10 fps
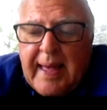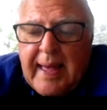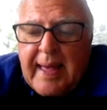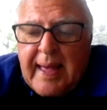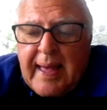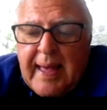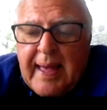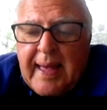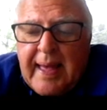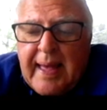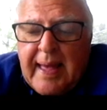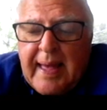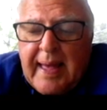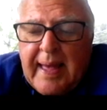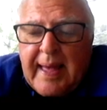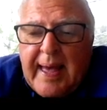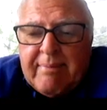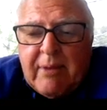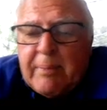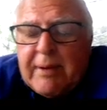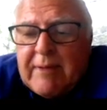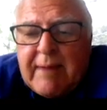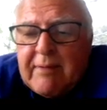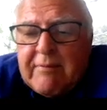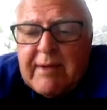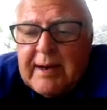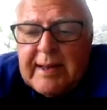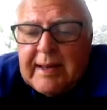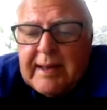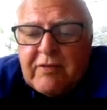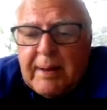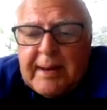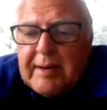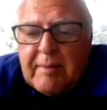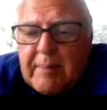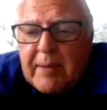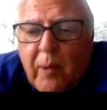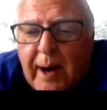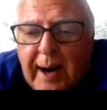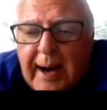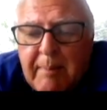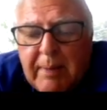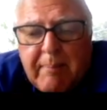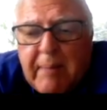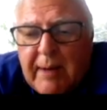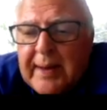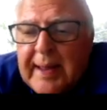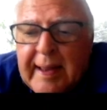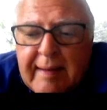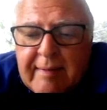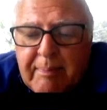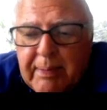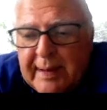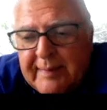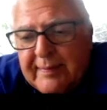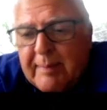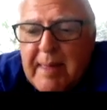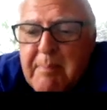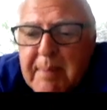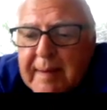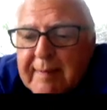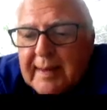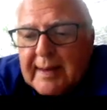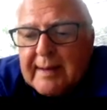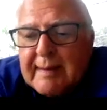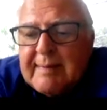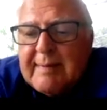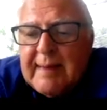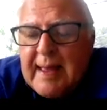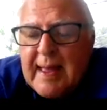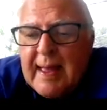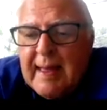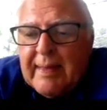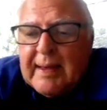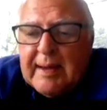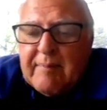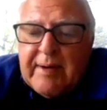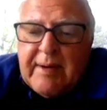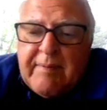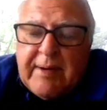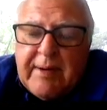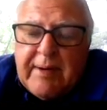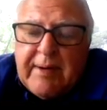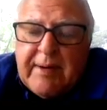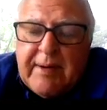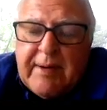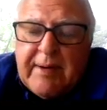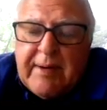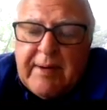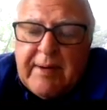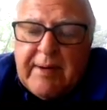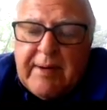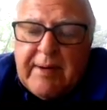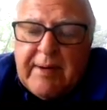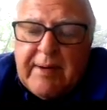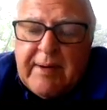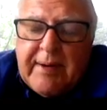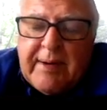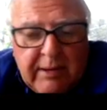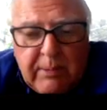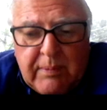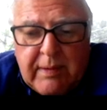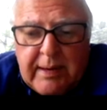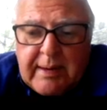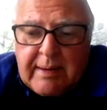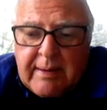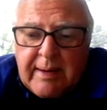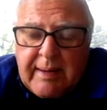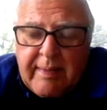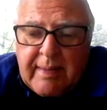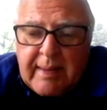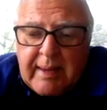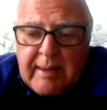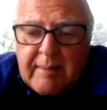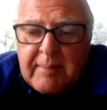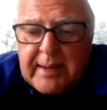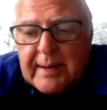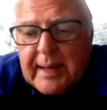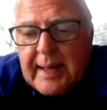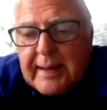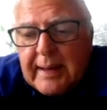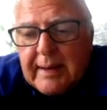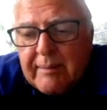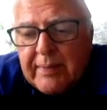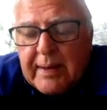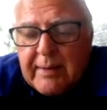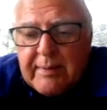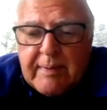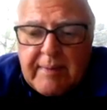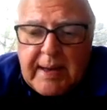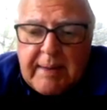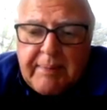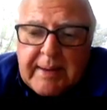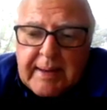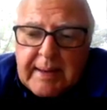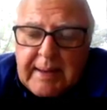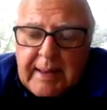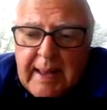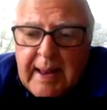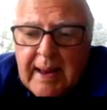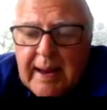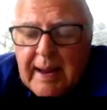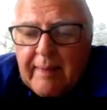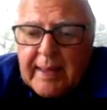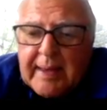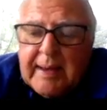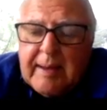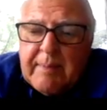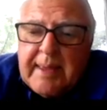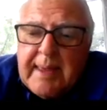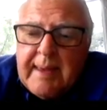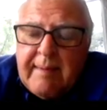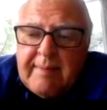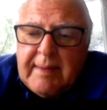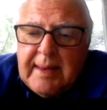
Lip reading: And nobody's ever really explained to me why, but hurricanes, bless them, they miss us. They come very, very close if they spawn, as they usually are in the mid-Atlantic off the coast of Africa, and they come east,